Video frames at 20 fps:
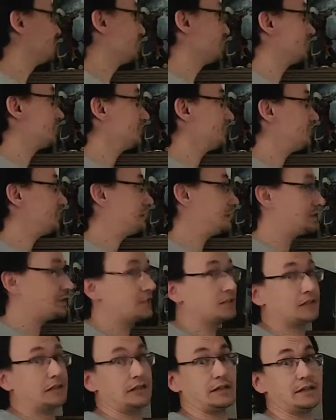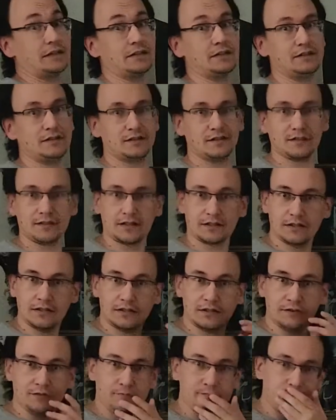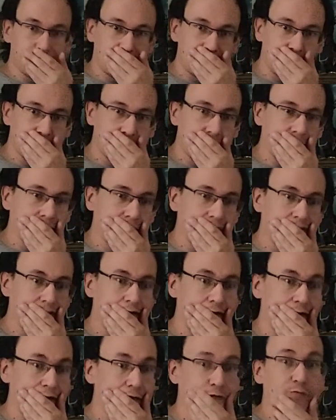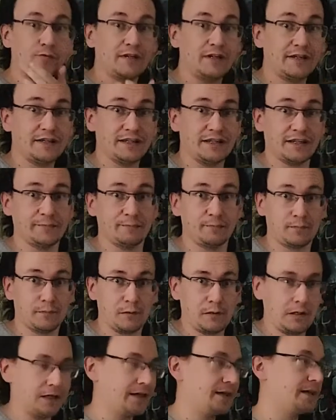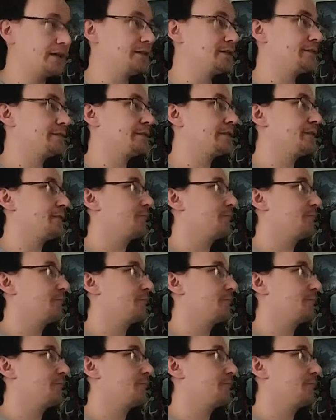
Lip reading: didn't exactly go the way I planned.